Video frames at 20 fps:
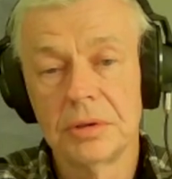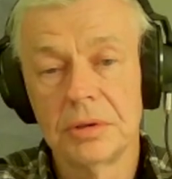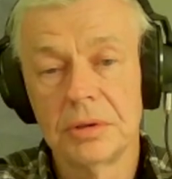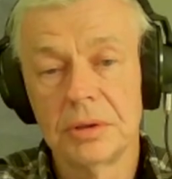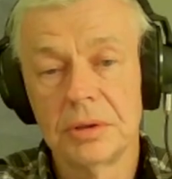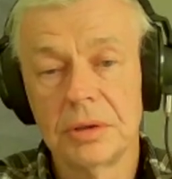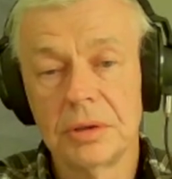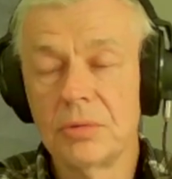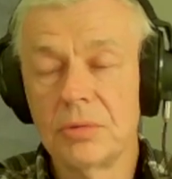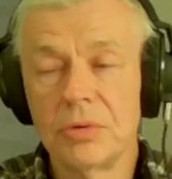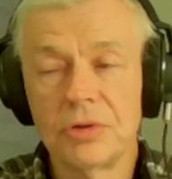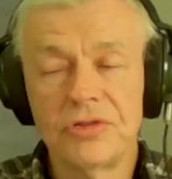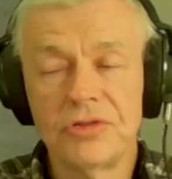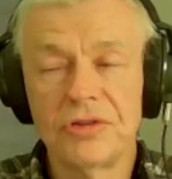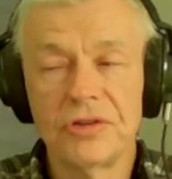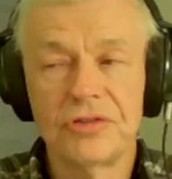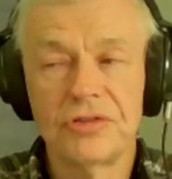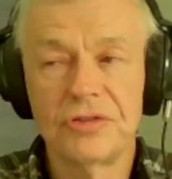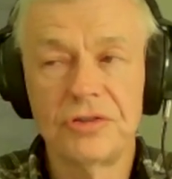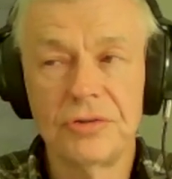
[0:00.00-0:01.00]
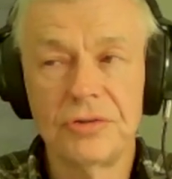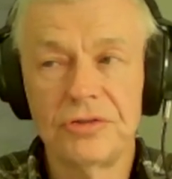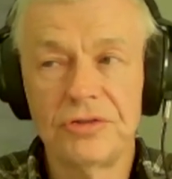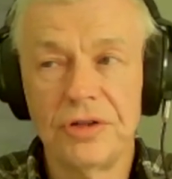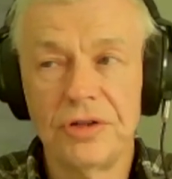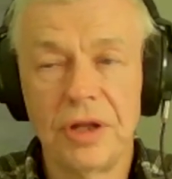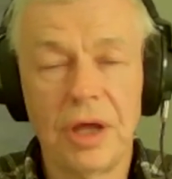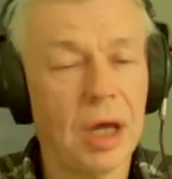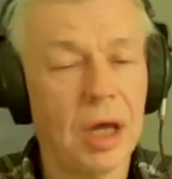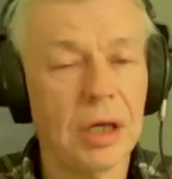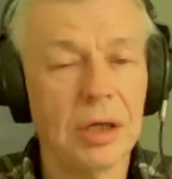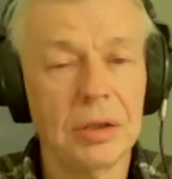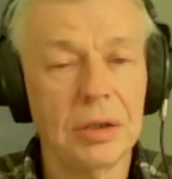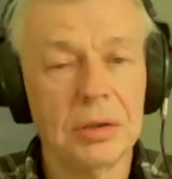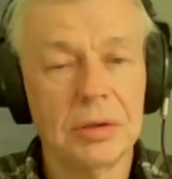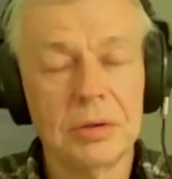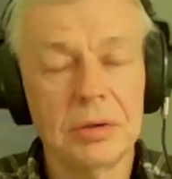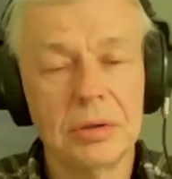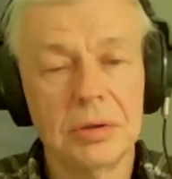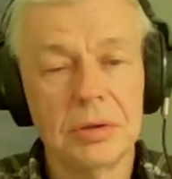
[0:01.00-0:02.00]
What's the excuse today?
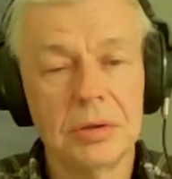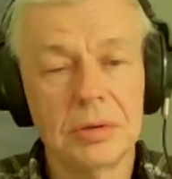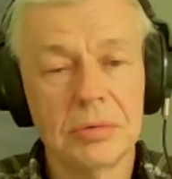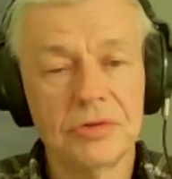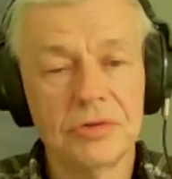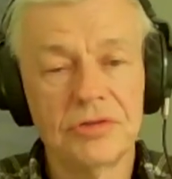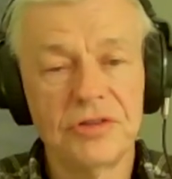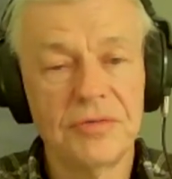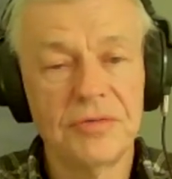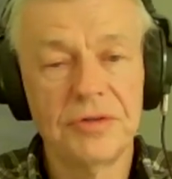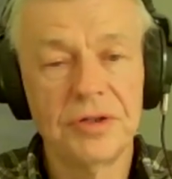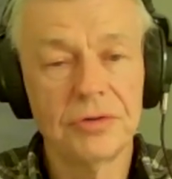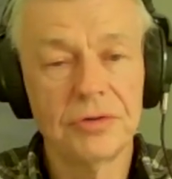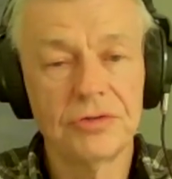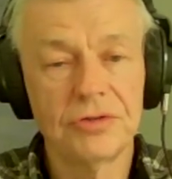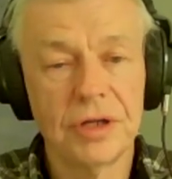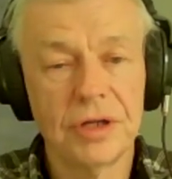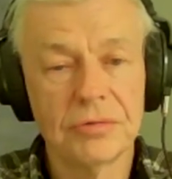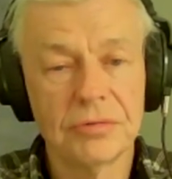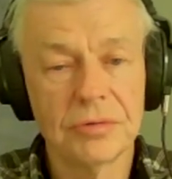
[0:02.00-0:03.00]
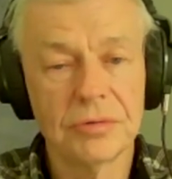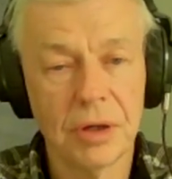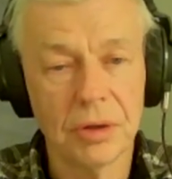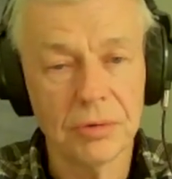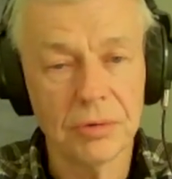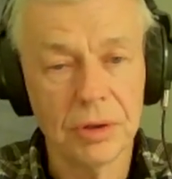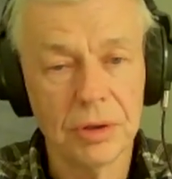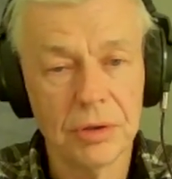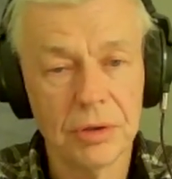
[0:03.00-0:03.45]
We're 70 years down the road.